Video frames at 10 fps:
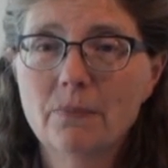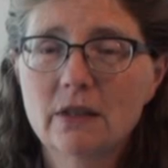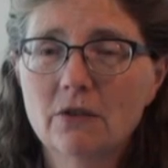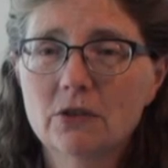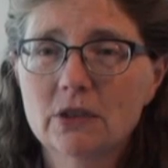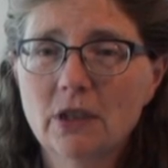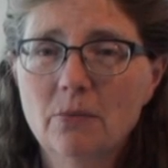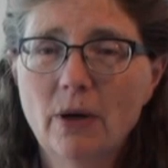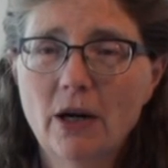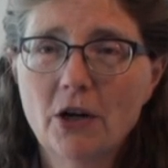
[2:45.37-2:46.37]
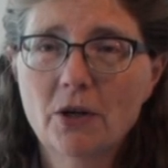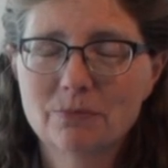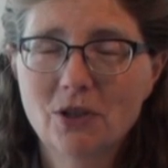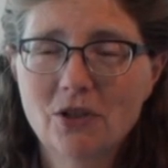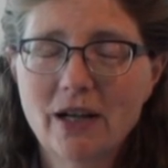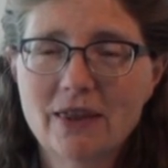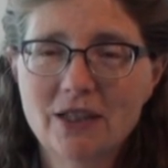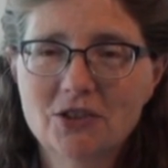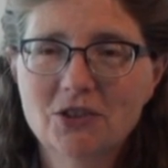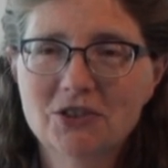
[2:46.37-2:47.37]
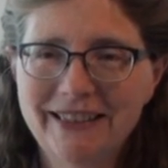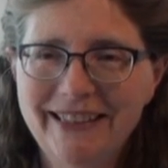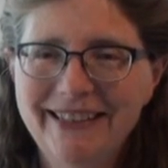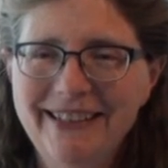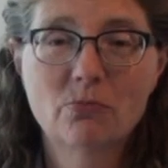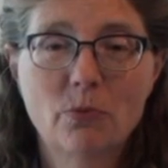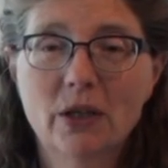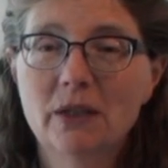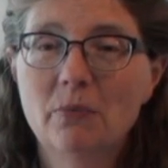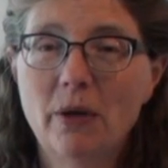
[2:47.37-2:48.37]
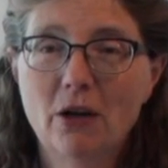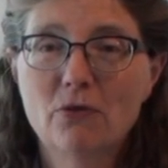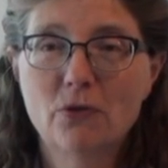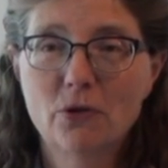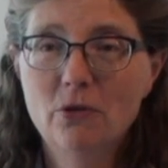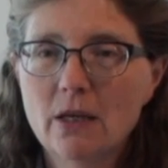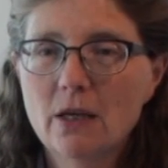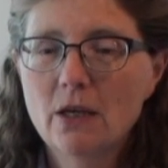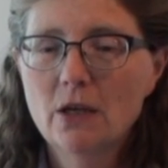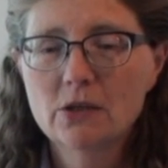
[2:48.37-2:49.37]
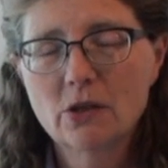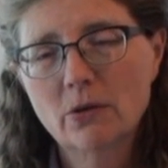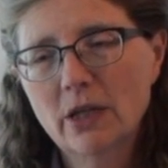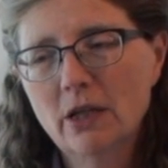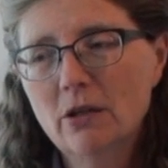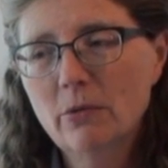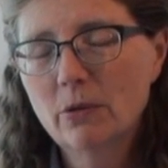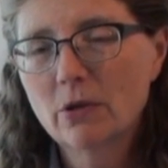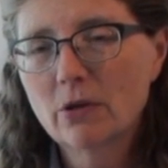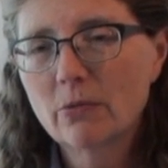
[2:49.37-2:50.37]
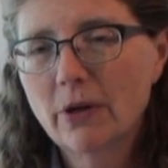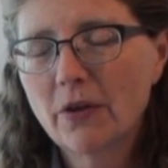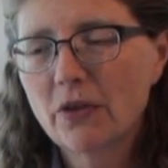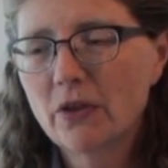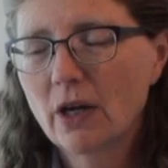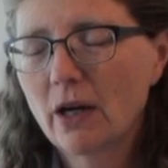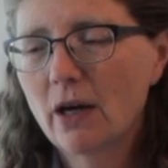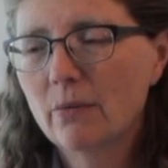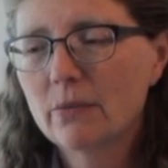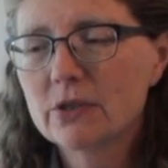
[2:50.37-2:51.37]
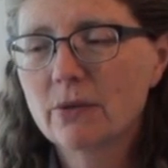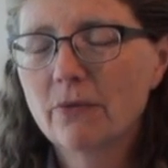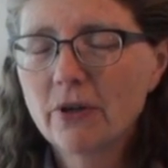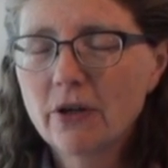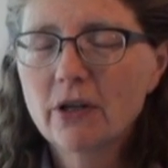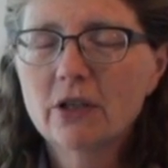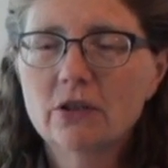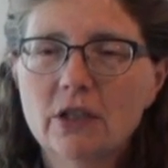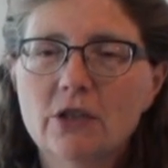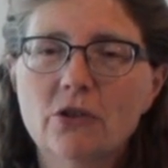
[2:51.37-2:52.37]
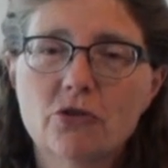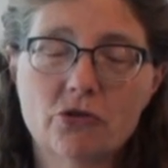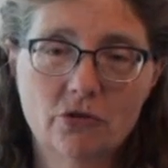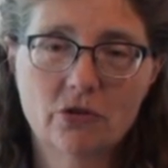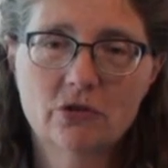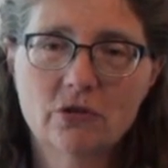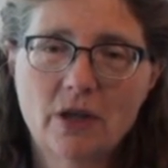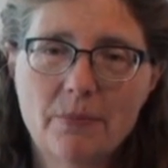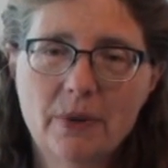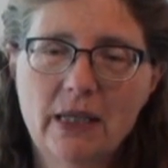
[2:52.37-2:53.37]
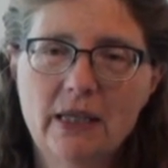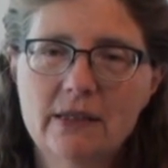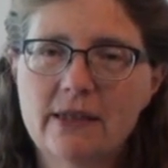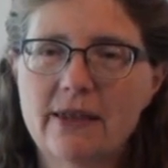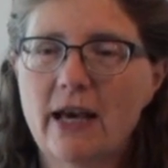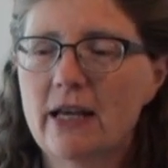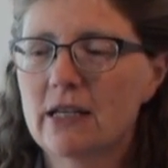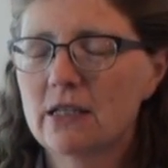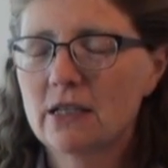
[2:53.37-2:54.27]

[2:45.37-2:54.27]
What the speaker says: devil's club bark, milk thistle seeds, prickly pear fruit. So here we work with some very good nutraceutical companies that